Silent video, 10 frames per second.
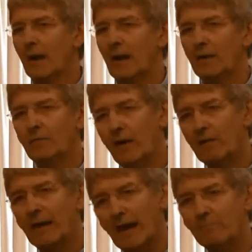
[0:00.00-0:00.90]
and
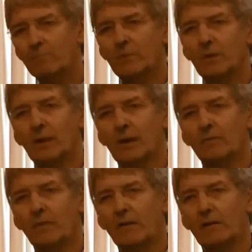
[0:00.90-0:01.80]
very empty
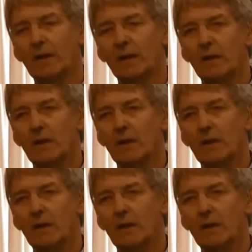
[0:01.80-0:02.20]
and very